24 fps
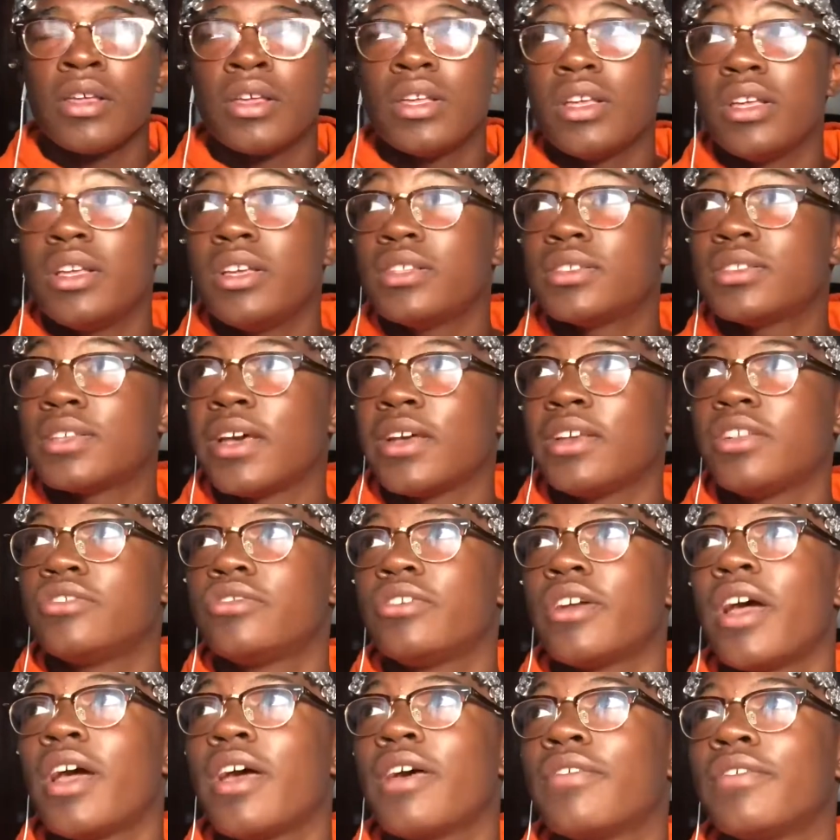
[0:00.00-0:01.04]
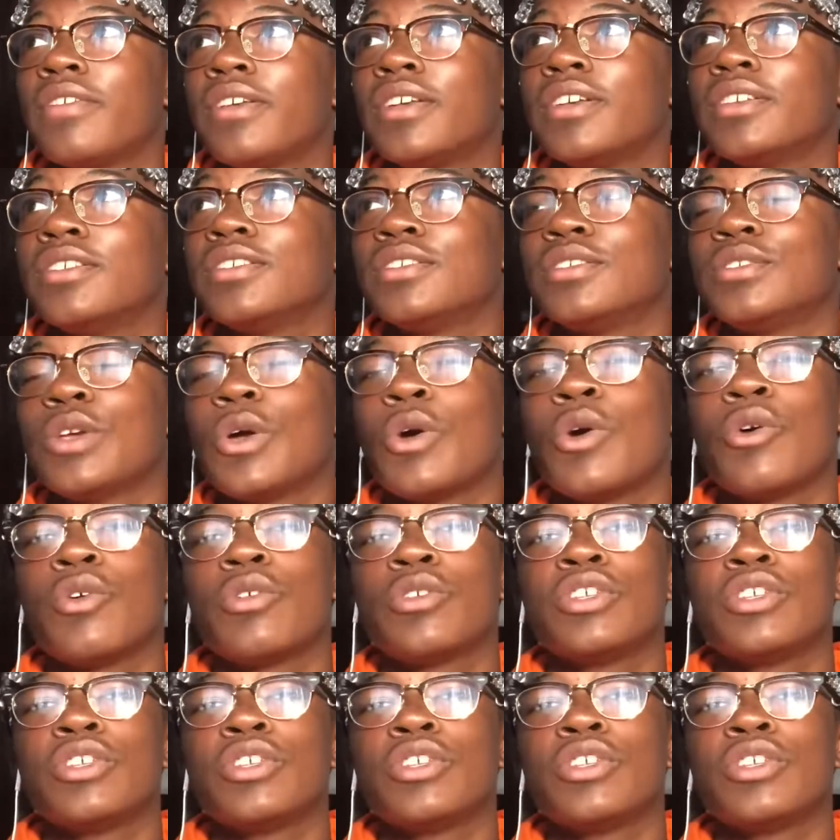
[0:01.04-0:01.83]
He's like, Travis, yo,